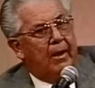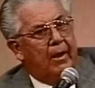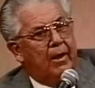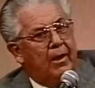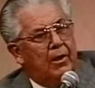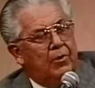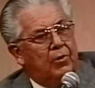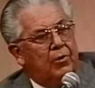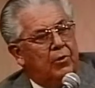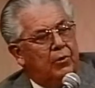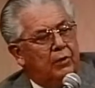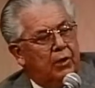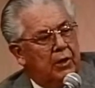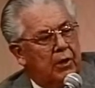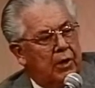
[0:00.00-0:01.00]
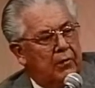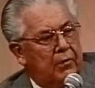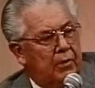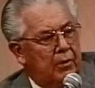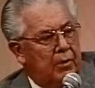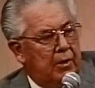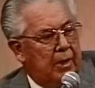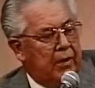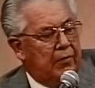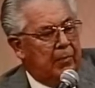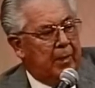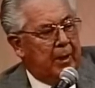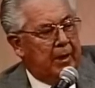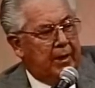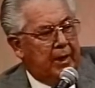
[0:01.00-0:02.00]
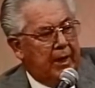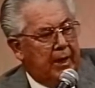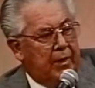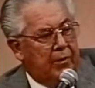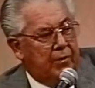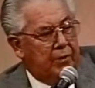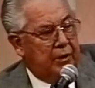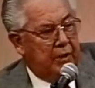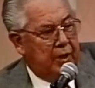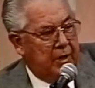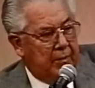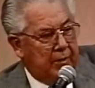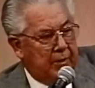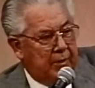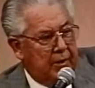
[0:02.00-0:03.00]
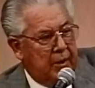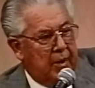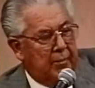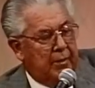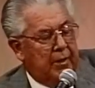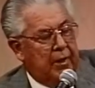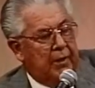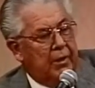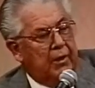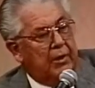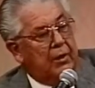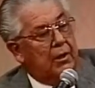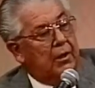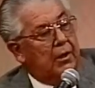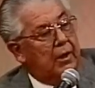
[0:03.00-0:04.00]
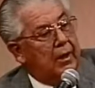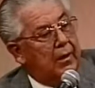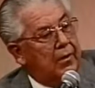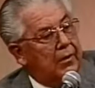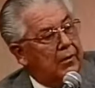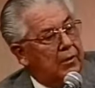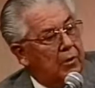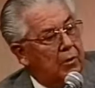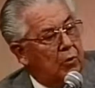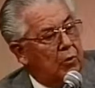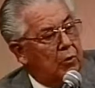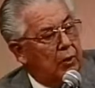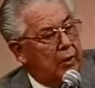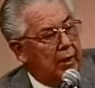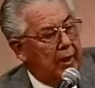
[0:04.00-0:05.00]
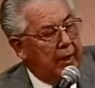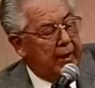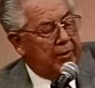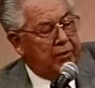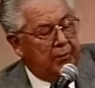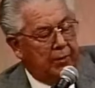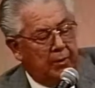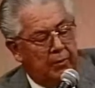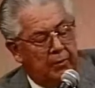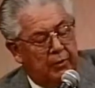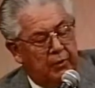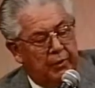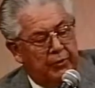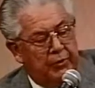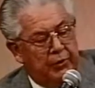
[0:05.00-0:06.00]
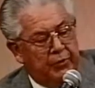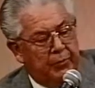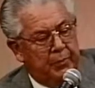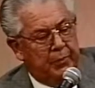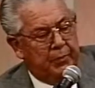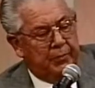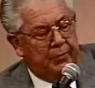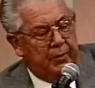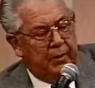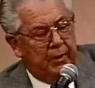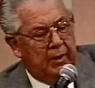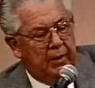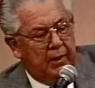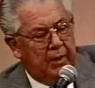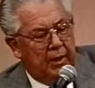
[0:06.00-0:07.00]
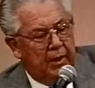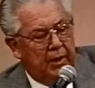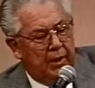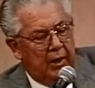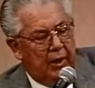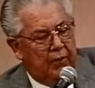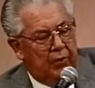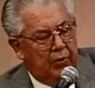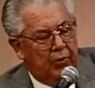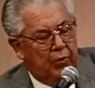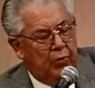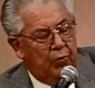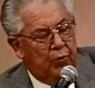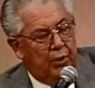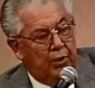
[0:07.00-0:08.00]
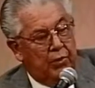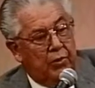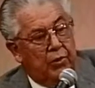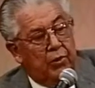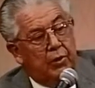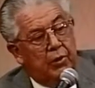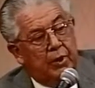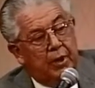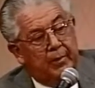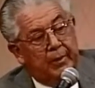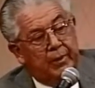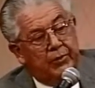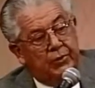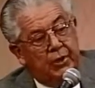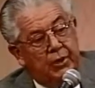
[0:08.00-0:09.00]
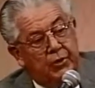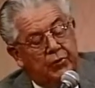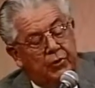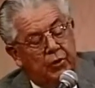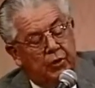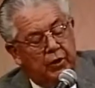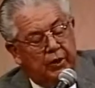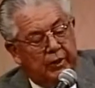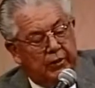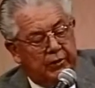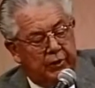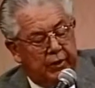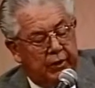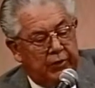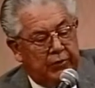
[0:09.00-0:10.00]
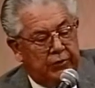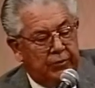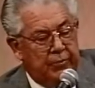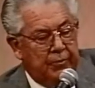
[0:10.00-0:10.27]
you are going to level everybody down to a common denominator, not allow local enhancement, local enrichment. If you do, then you're going to help education or hurt education.